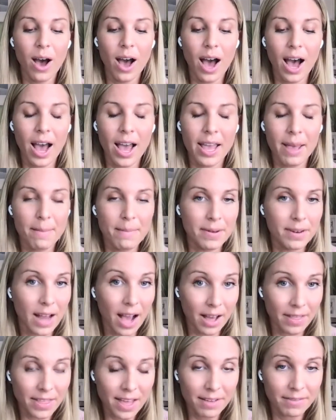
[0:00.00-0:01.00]
I am
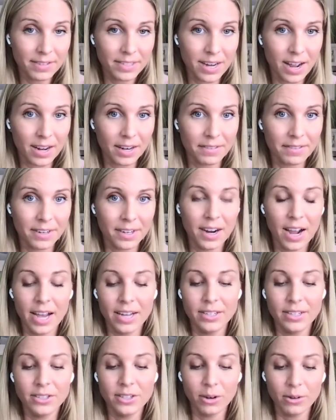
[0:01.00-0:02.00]
not that photographer. I
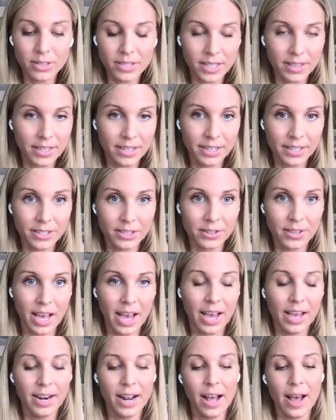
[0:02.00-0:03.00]
don't sit there and do
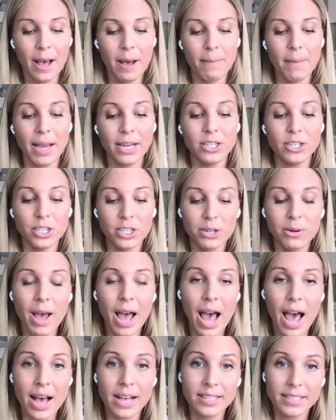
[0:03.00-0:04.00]
that. I do
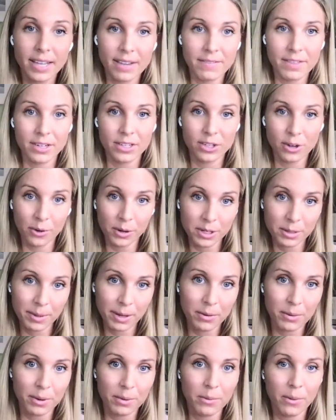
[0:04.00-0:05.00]
ask if there's going to be
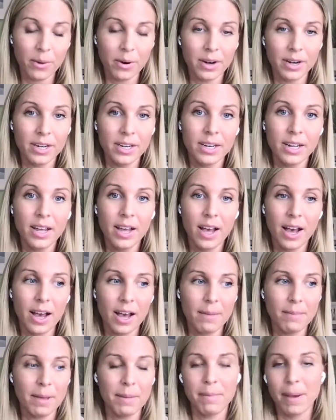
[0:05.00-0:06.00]
a reward
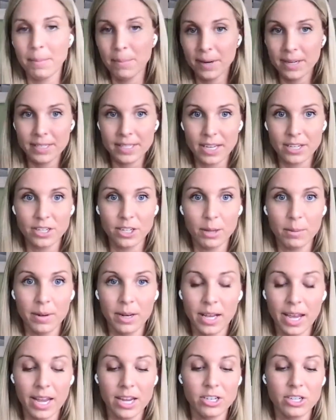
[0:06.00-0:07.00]
in my pre-session
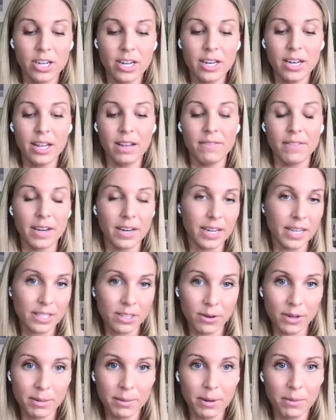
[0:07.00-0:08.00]
communication. If there is
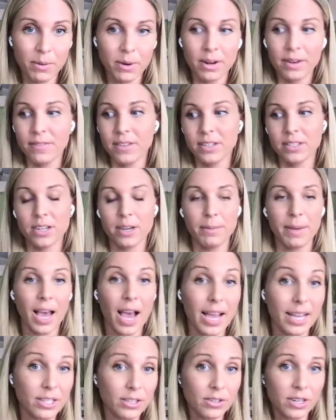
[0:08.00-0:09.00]
going to be a reward, if there's going to be
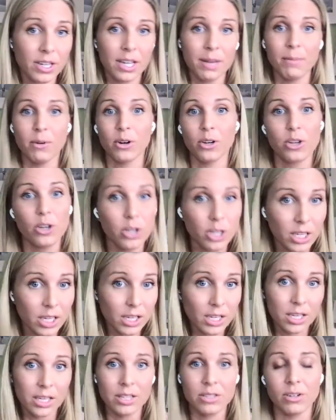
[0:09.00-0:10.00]
ice cream or
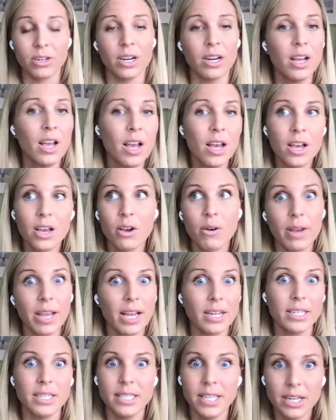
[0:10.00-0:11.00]
cookies or going
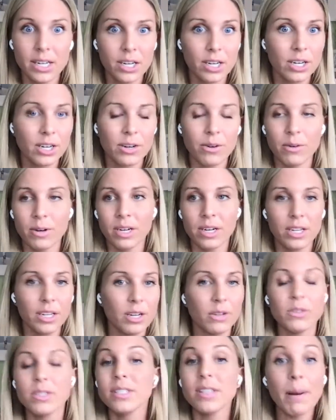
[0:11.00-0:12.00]
out to dinner or,
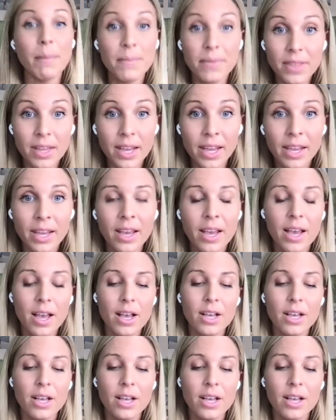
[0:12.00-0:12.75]
something.